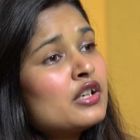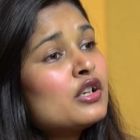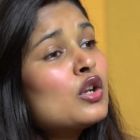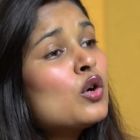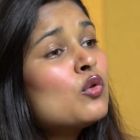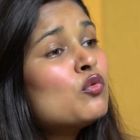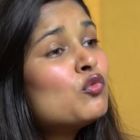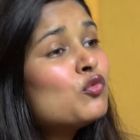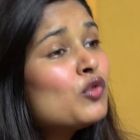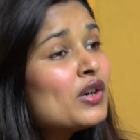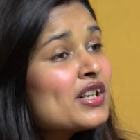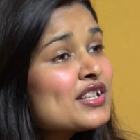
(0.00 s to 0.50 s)
Now,
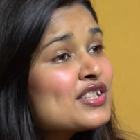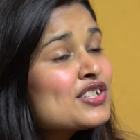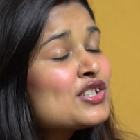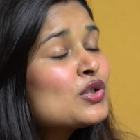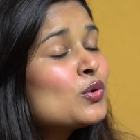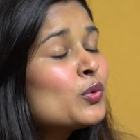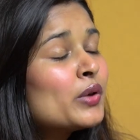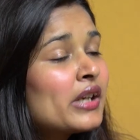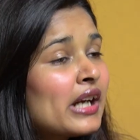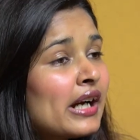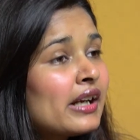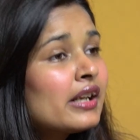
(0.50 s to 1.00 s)
once
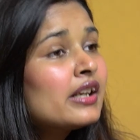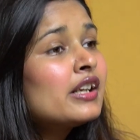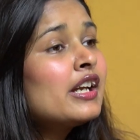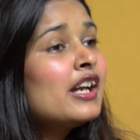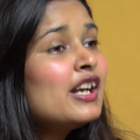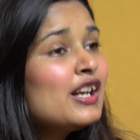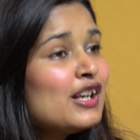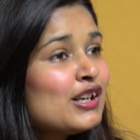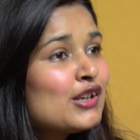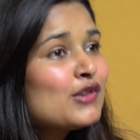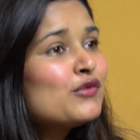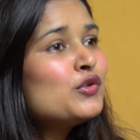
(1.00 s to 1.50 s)
you get an
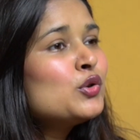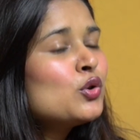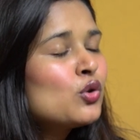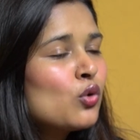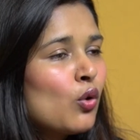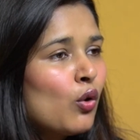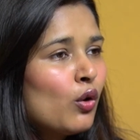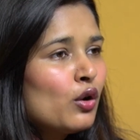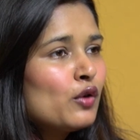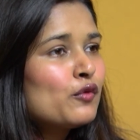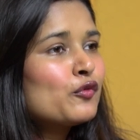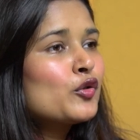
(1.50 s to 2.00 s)
interview
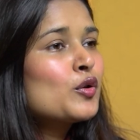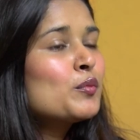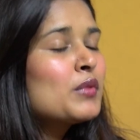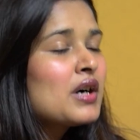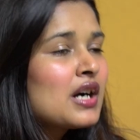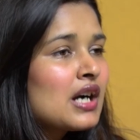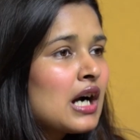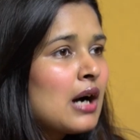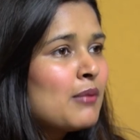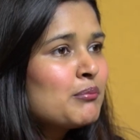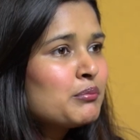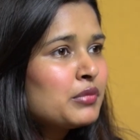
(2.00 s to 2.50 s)
call from a
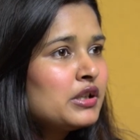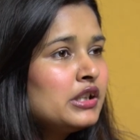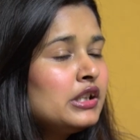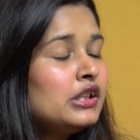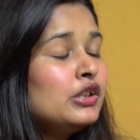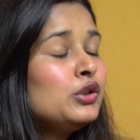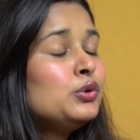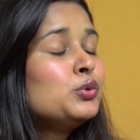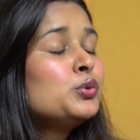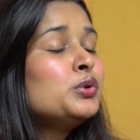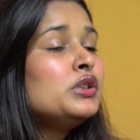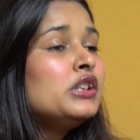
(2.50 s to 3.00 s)

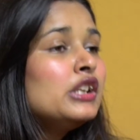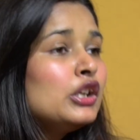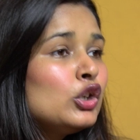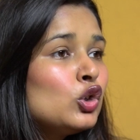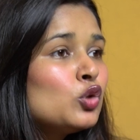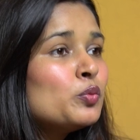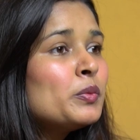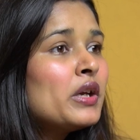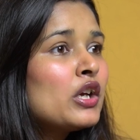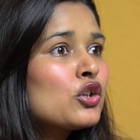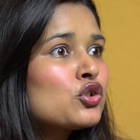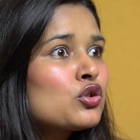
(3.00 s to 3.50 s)
company, you need to
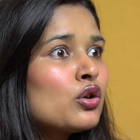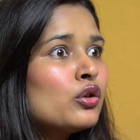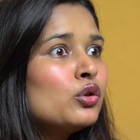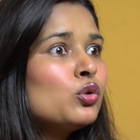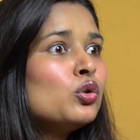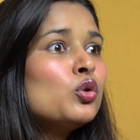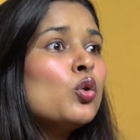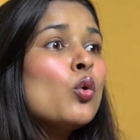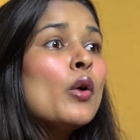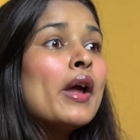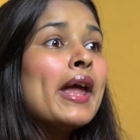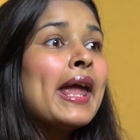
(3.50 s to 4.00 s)
make sure you
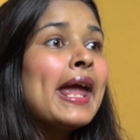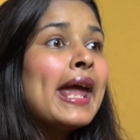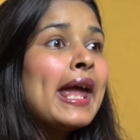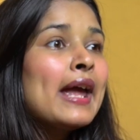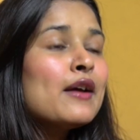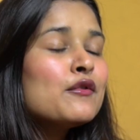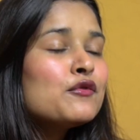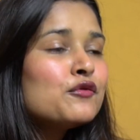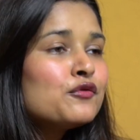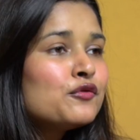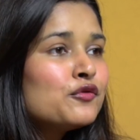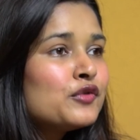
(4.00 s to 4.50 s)
know
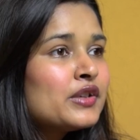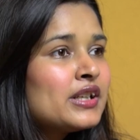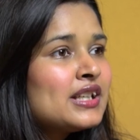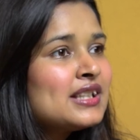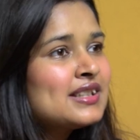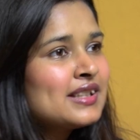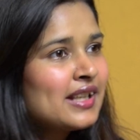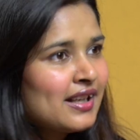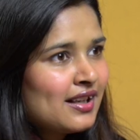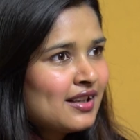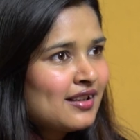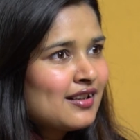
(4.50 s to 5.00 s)

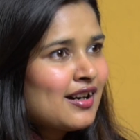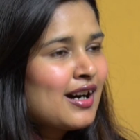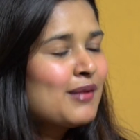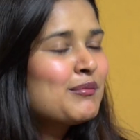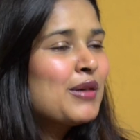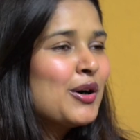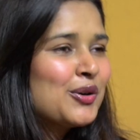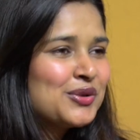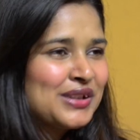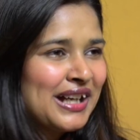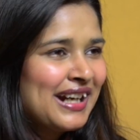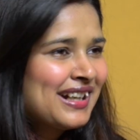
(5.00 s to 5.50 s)
everything
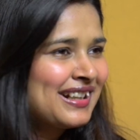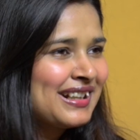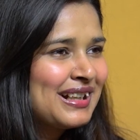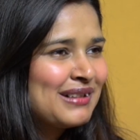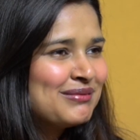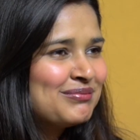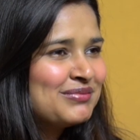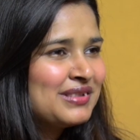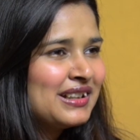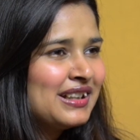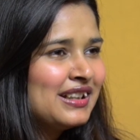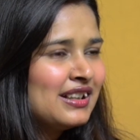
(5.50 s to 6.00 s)
about that
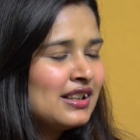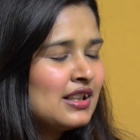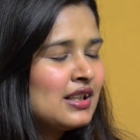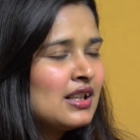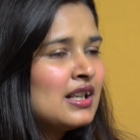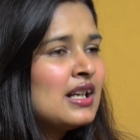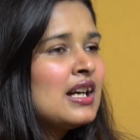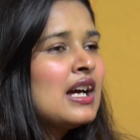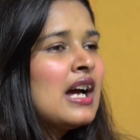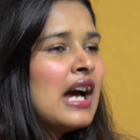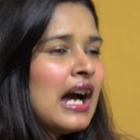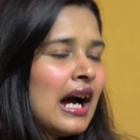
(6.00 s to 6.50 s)
company.
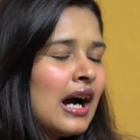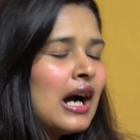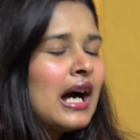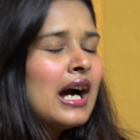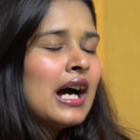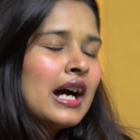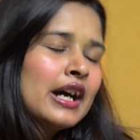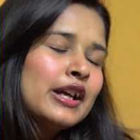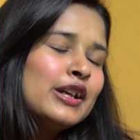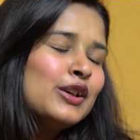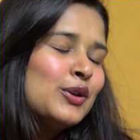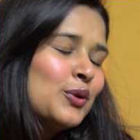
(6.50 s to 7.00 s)

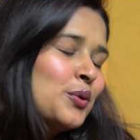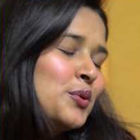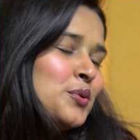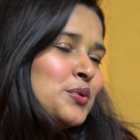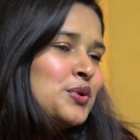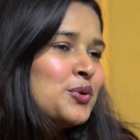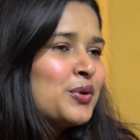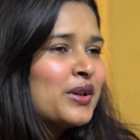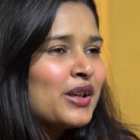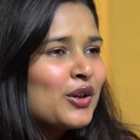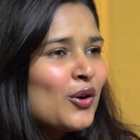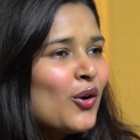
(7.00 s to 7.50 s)
I know
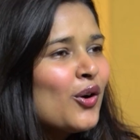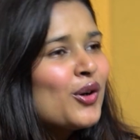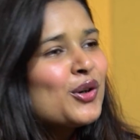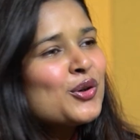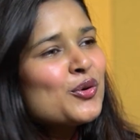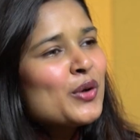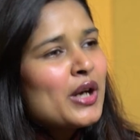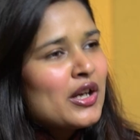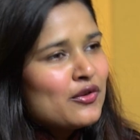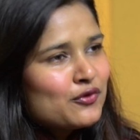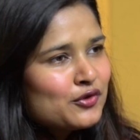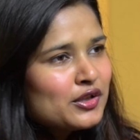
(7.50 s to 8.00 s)
you cannot know
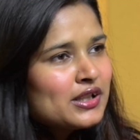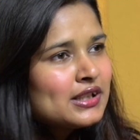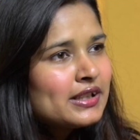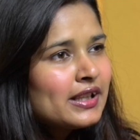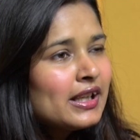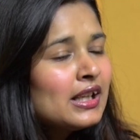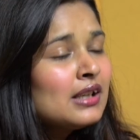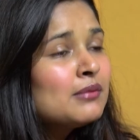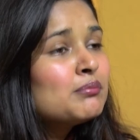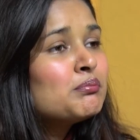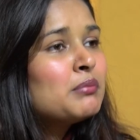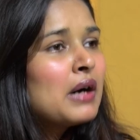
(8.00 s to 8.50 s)

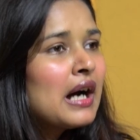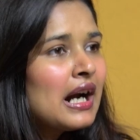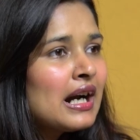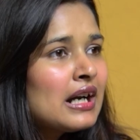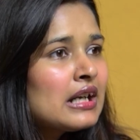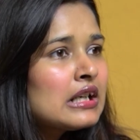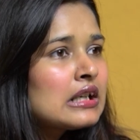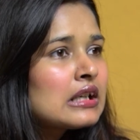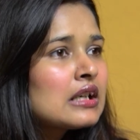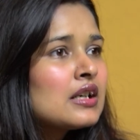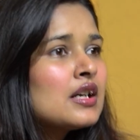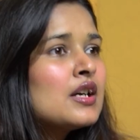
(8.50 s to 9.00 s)
everything,
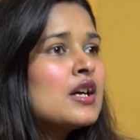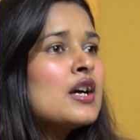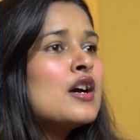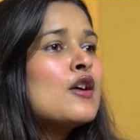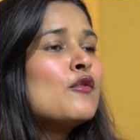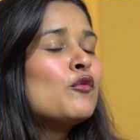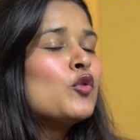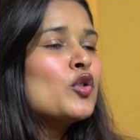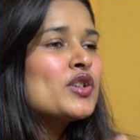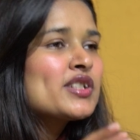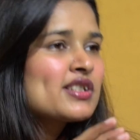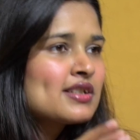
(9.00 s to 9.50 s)
but
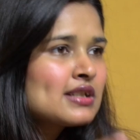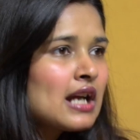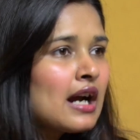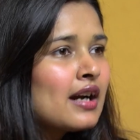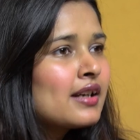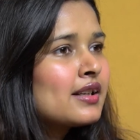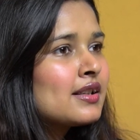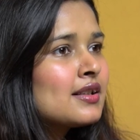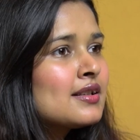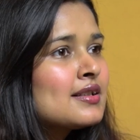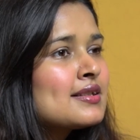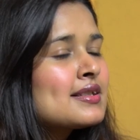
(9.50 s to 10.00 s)
for
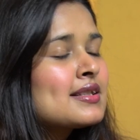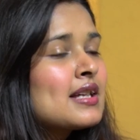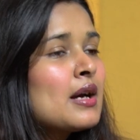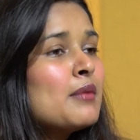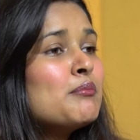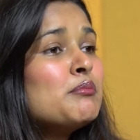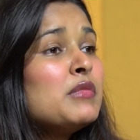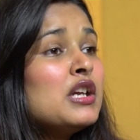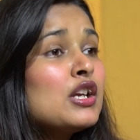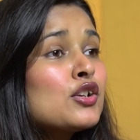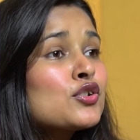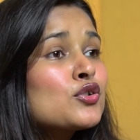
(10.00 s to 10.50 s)
starters,
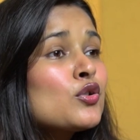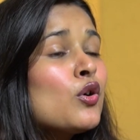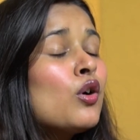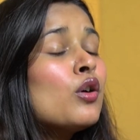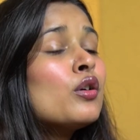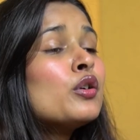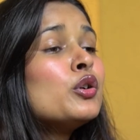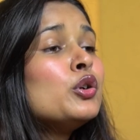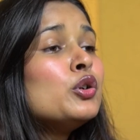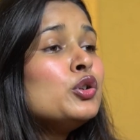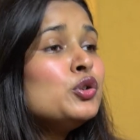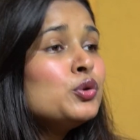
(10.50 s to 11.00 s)
make sure
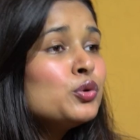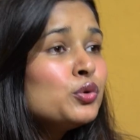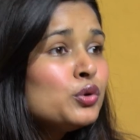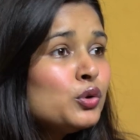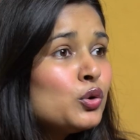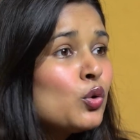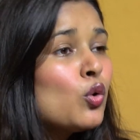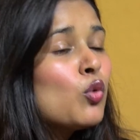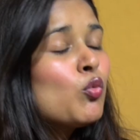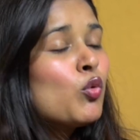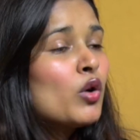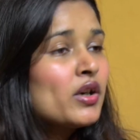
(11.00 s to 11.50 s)
you
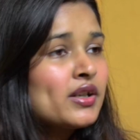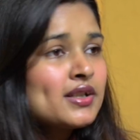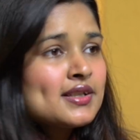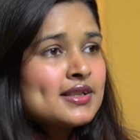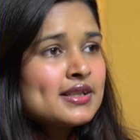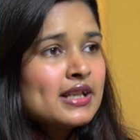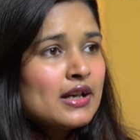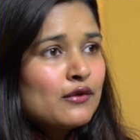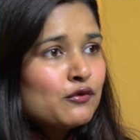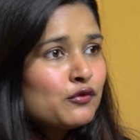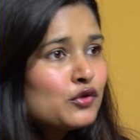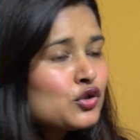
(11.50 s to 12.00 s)
know what is
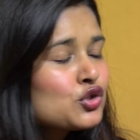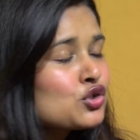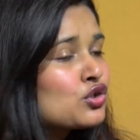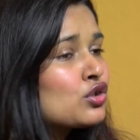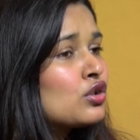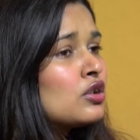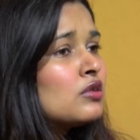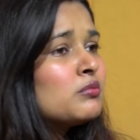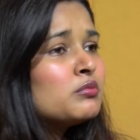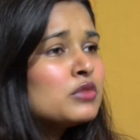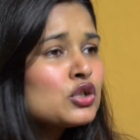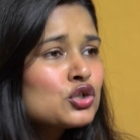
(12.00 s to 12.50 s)
their
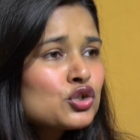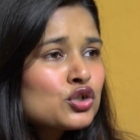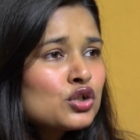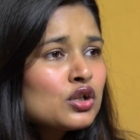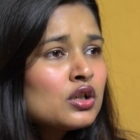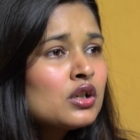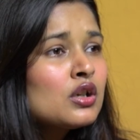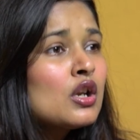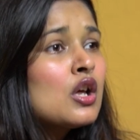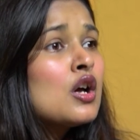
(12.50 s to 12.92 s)
vision, mission,